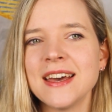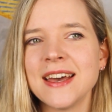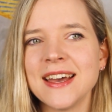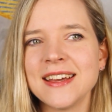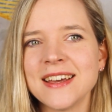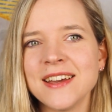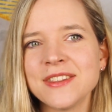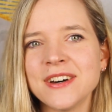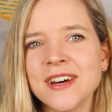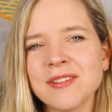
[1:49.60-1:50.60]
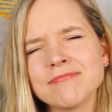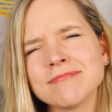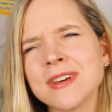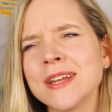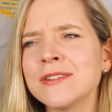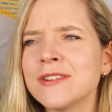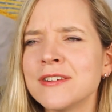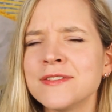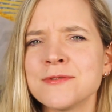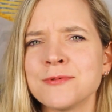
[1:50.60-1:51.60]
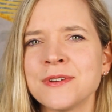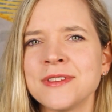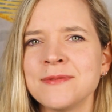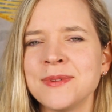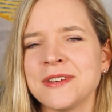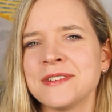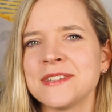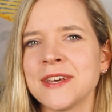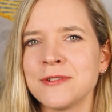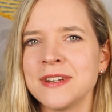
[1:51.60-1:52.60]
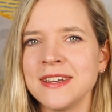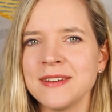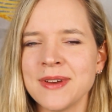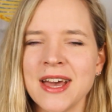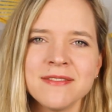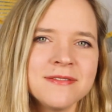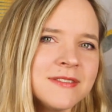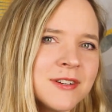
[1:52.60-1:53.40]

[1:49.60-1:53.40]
and I thought, I don't know if it's worth it because I already have